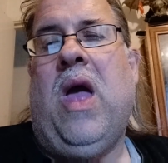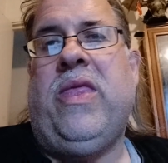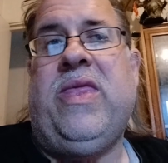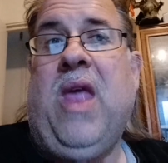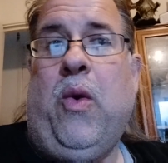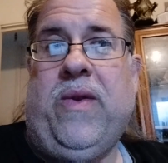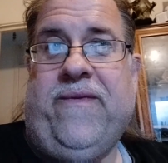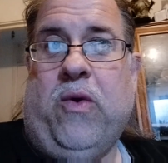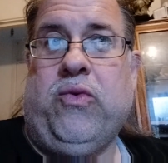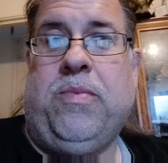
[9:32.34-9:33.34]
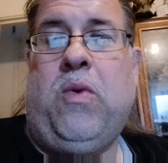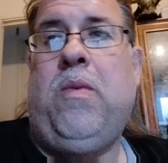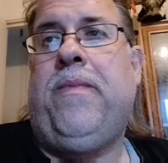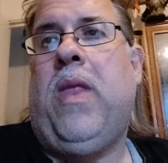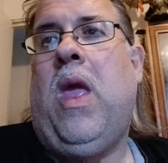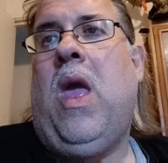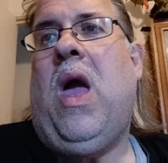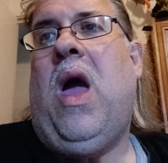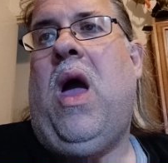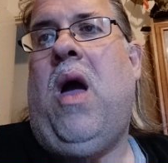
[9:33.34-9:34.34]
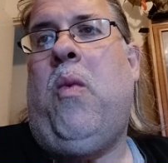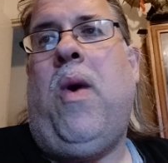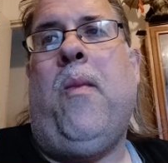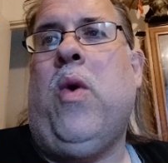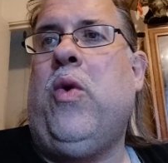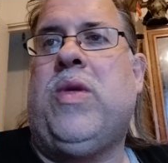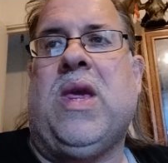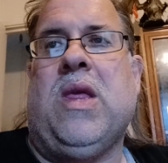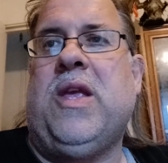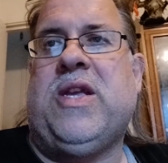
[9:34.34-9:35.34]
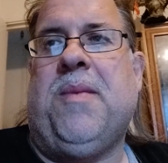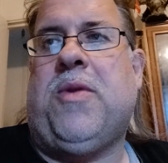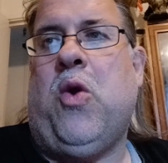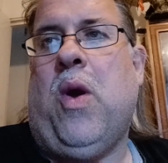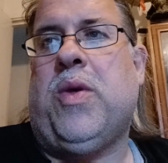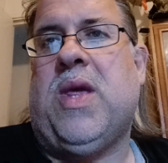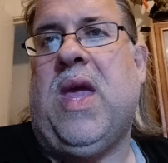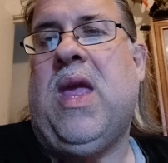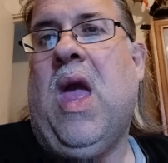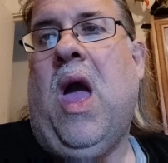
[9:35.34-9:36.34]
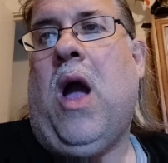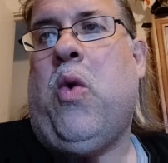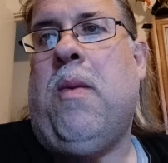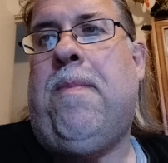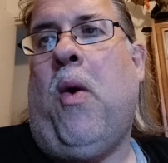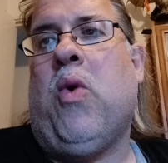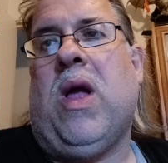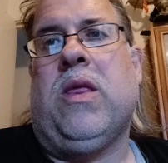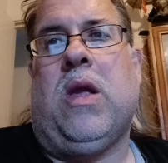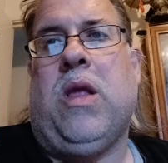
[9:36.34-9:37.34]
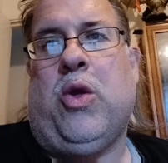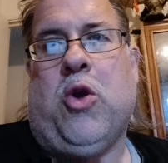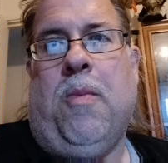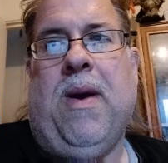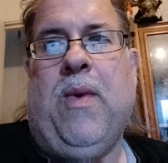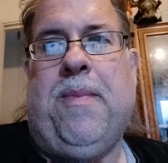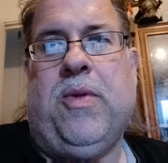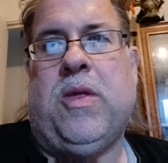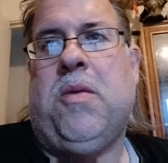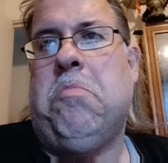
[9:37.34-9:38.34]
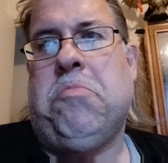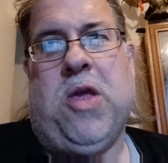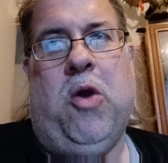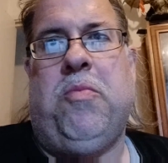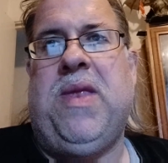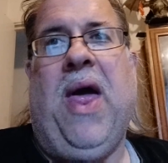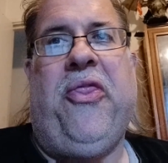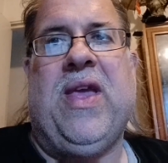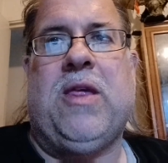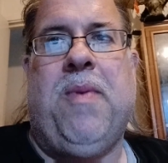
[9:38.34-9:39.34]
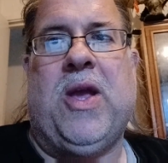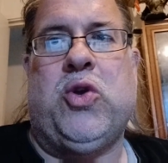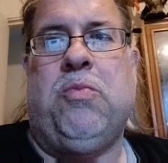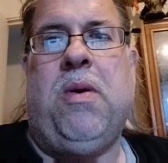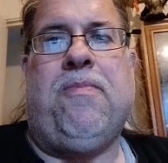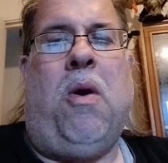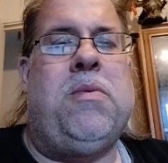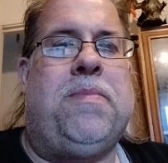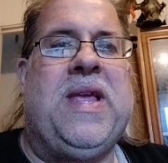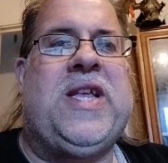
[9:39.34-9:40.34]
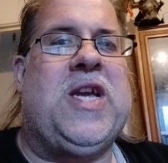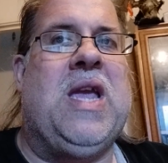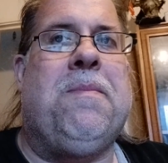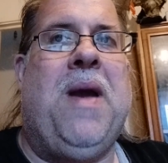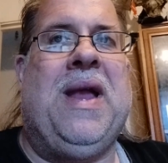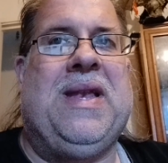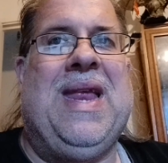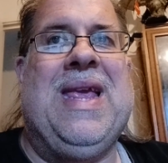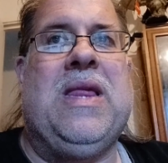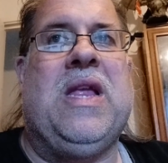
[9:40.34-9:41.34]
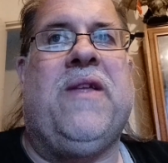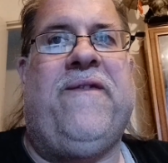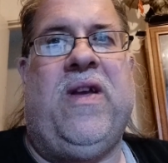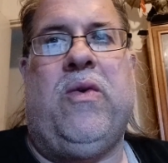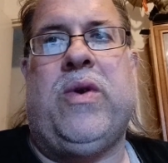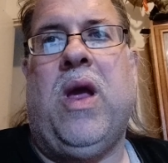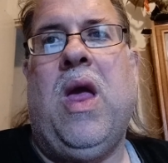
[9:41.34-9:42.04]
no invulnerable, 1 wound, 6 leadership, 2 OC, equipped with bolt guns and close combat weapons. So nothing special, but probably cheap and easy to field.